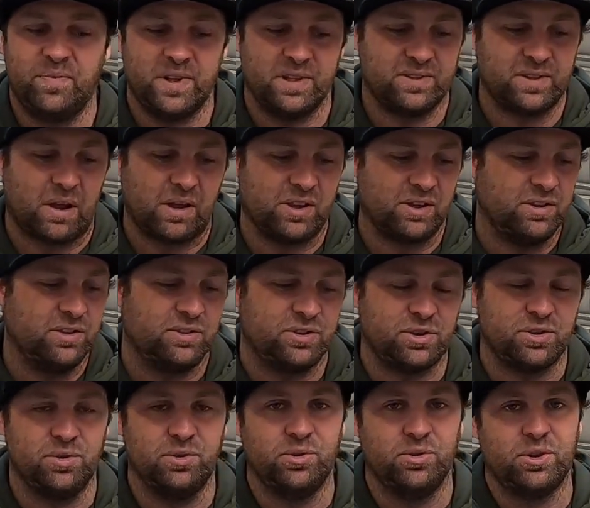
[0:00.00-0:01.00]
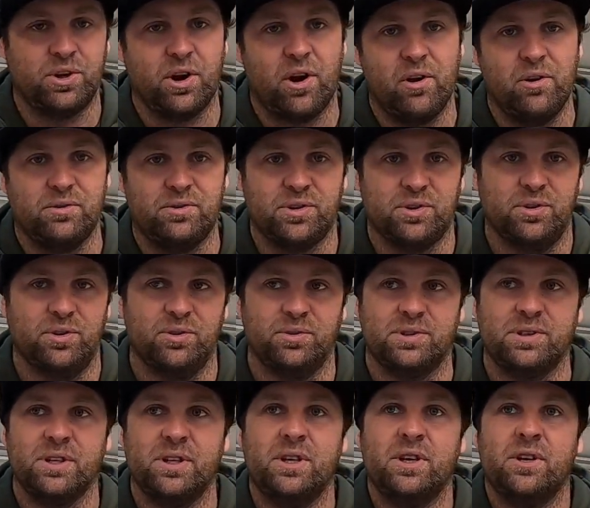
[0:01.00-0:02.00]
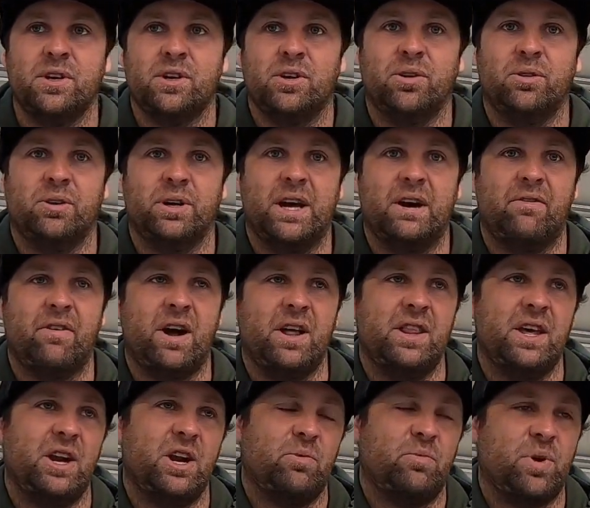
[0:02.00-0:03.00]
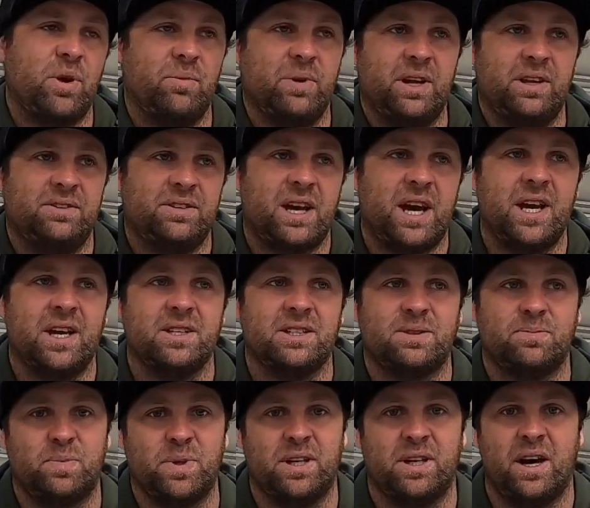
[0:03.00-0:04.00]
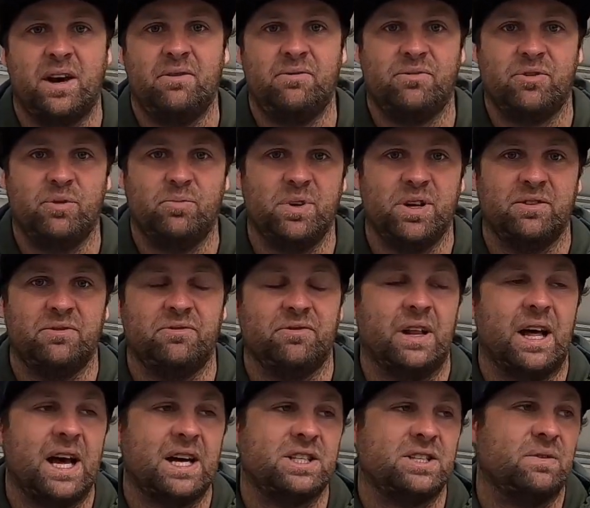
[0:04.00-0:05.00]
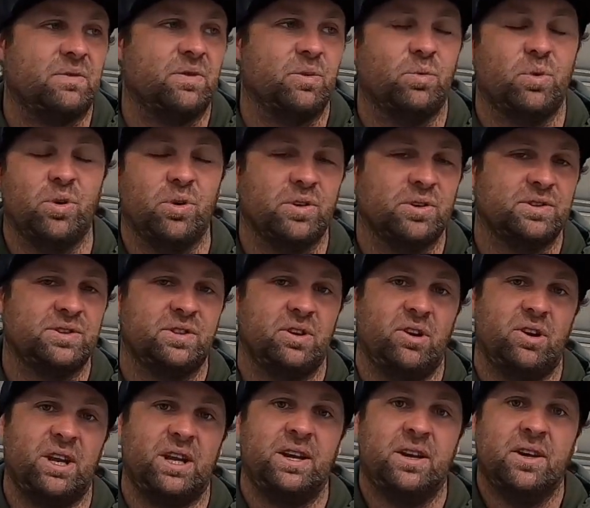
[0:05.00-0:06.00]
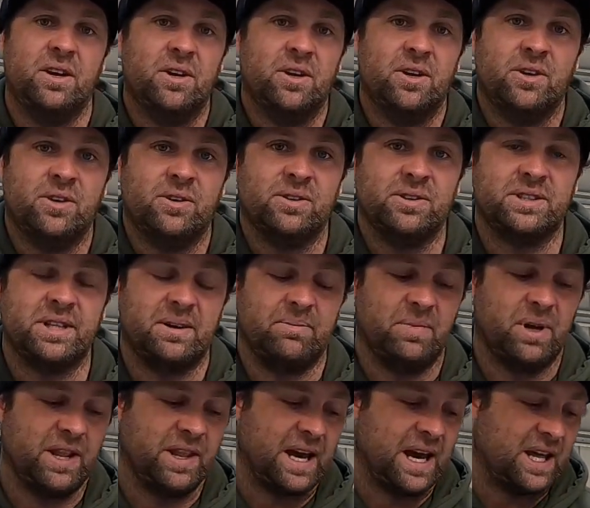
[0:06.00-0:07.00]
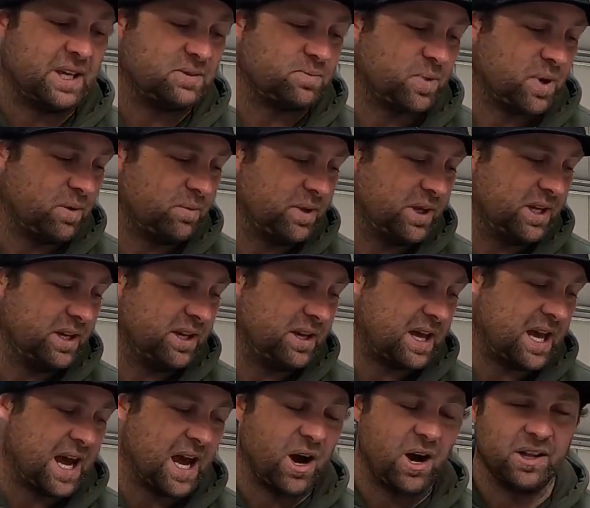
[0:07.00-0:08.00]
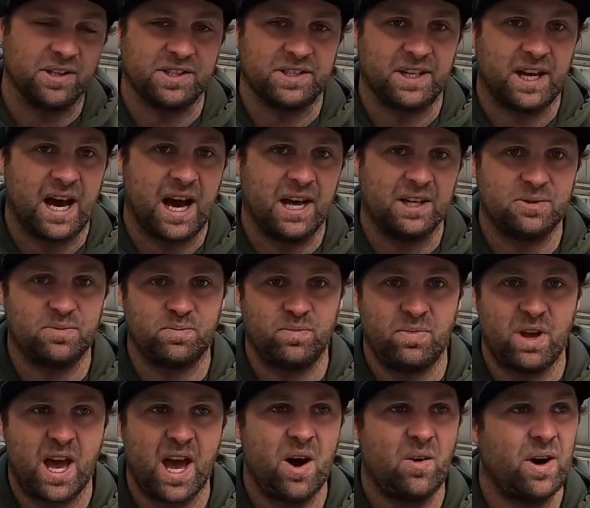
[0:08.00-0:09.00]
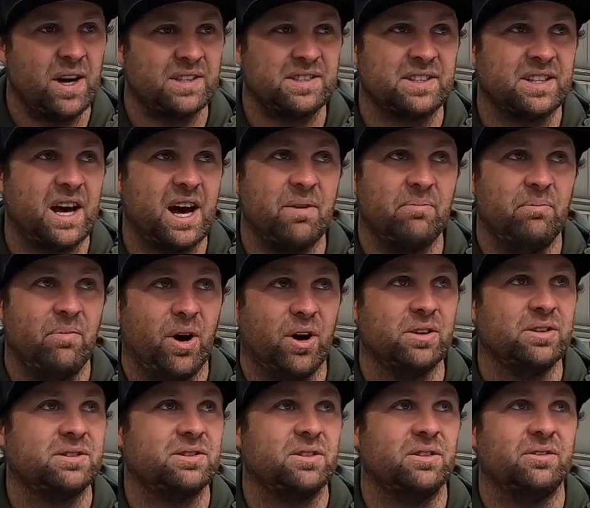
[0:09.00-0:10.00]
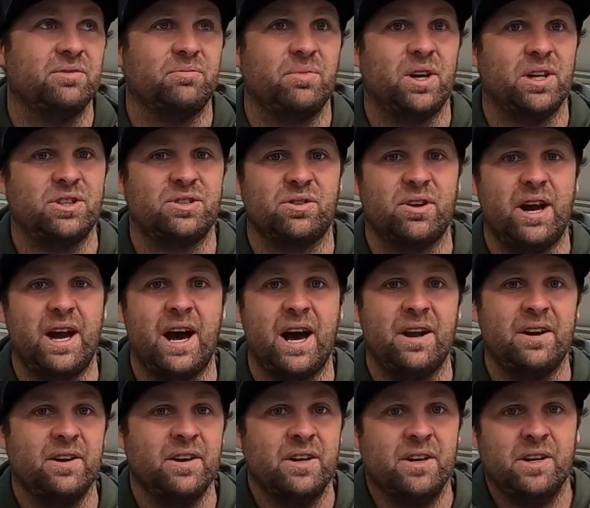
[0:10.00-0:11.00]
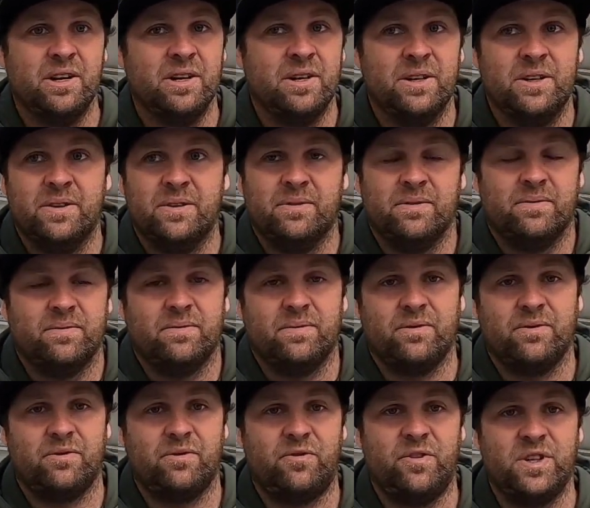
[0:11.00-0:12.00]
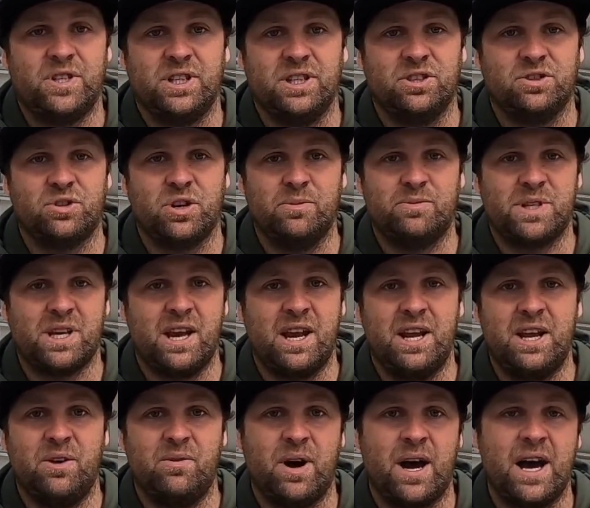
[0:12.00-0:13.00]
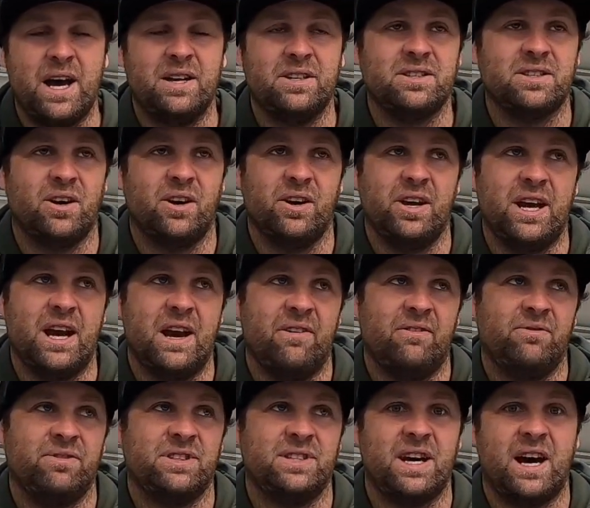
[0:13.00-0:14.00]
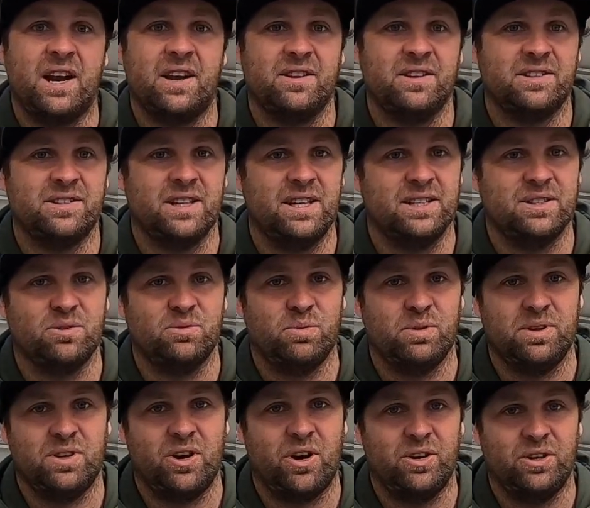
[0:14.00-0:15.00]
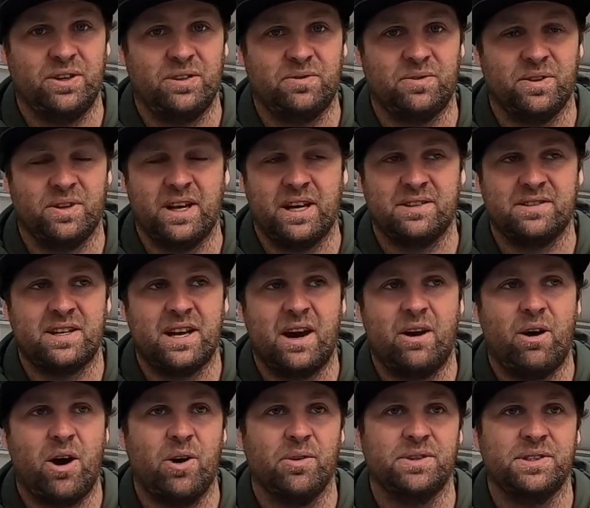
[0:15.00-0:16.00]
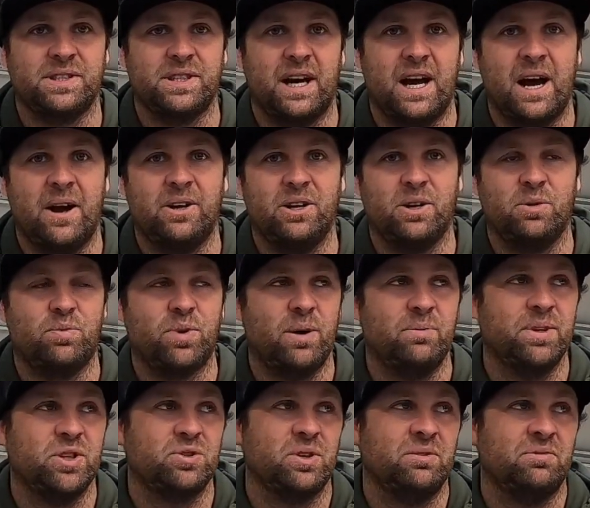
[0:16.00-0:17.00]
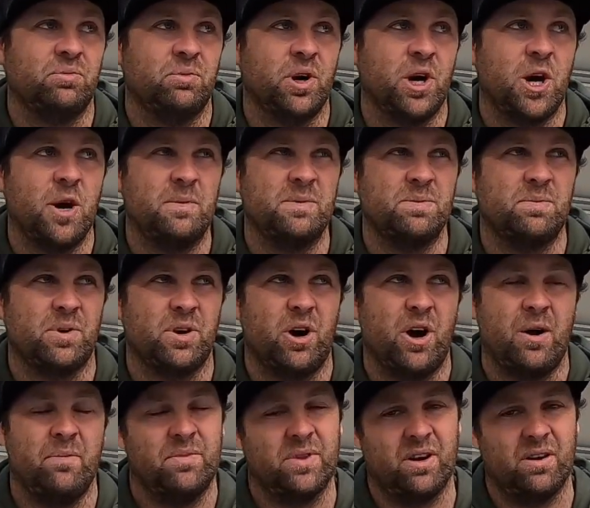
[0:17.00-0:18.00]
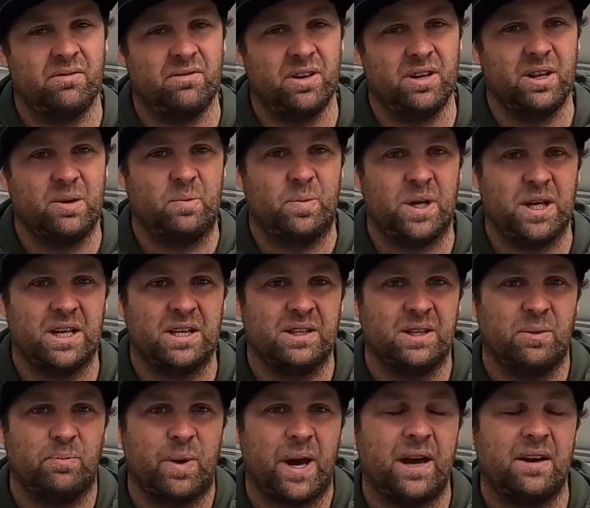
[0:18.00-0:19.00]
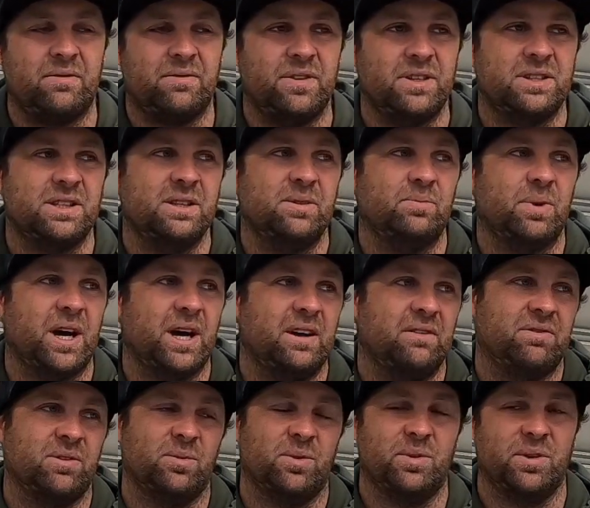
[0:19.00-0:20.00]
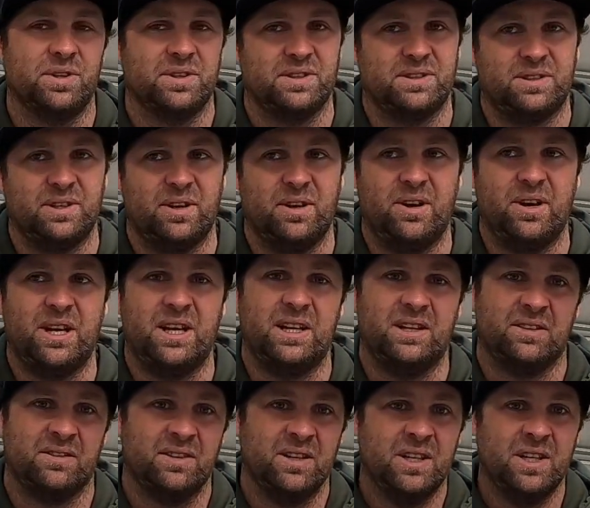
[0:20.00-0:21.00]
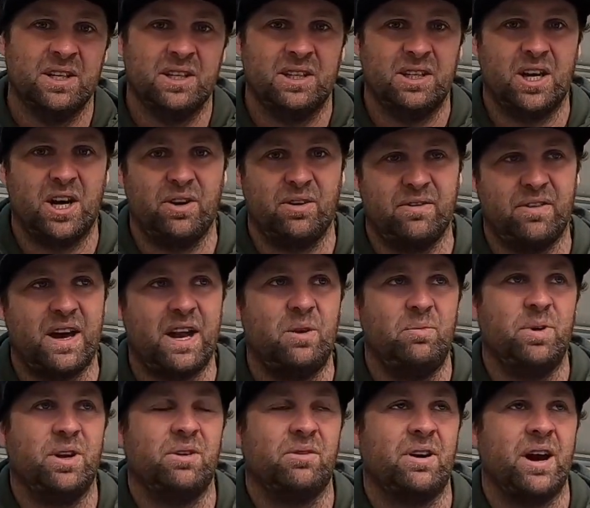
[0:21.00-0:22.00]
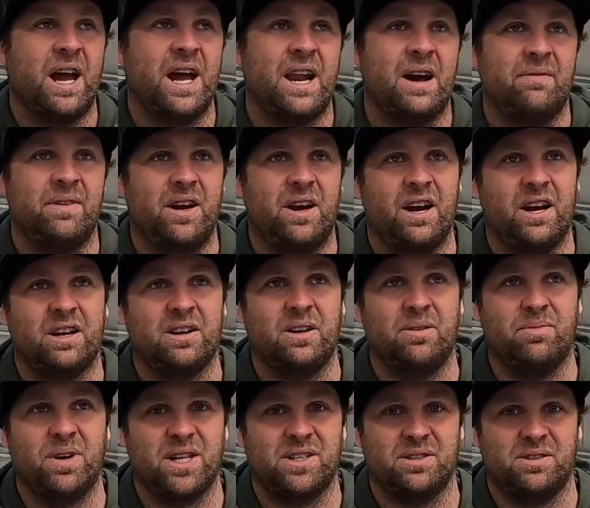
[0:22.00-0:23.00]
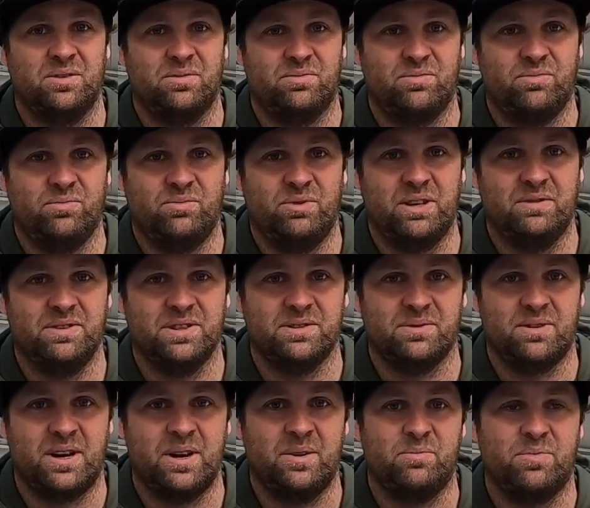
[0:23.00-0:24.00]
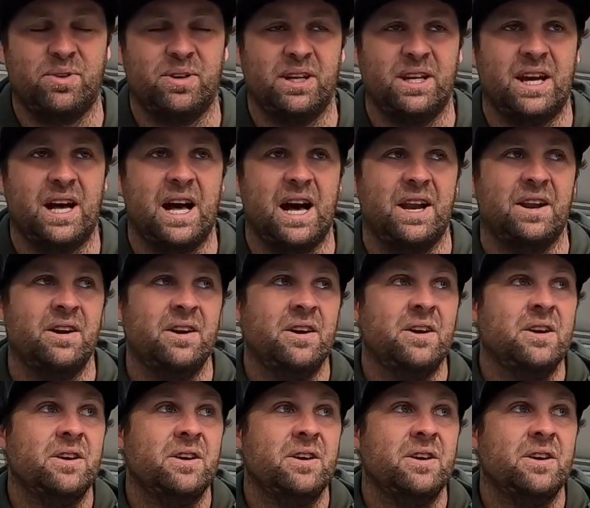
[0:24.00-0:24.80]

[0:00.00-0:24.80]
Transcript: It's like your two go-tos or whatever, and then I'll probably take a spinner for a bit of flash if the water's dirty or something like that. That's probably how I start most of my trout fishing trips anyway. So yeah, start of the season will be no different. That's how I would start. You could probably drift worms, but I'm not really big into the bait fishing. But if the water's dirty and, you know, we've had a bit of rain up there, I can imagine the rivers are running pretty hard.